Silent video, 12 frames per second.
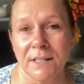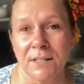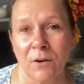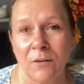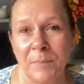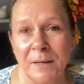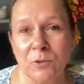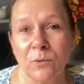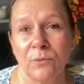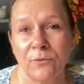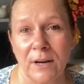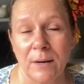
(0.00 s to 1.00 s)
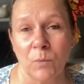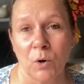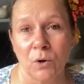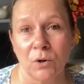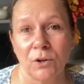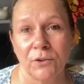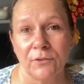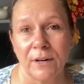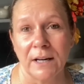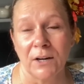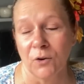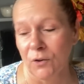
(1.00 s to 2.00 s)
So I've picked up 3 in one colour,
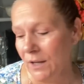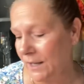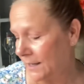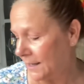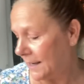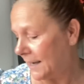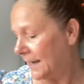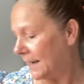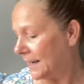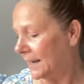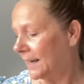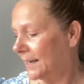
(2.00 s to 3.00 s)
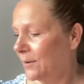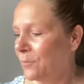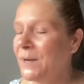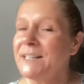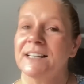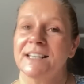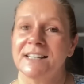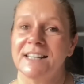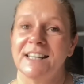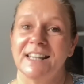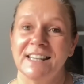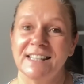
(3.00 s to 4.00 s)
3 in another. Wait till you
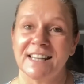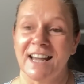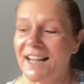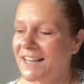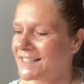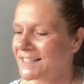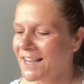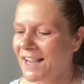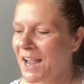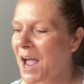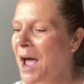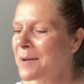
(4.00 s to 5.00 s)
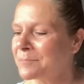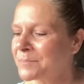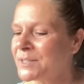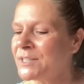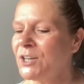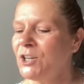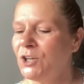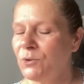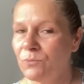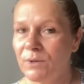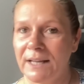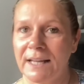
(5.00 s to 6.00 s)
see these, guys. I
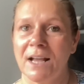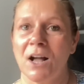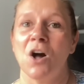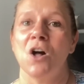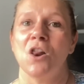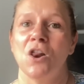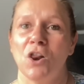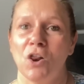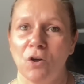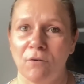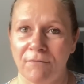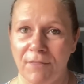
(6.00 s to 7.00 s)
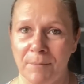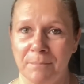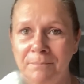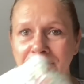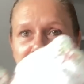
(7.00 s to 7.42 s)
absolutely love them.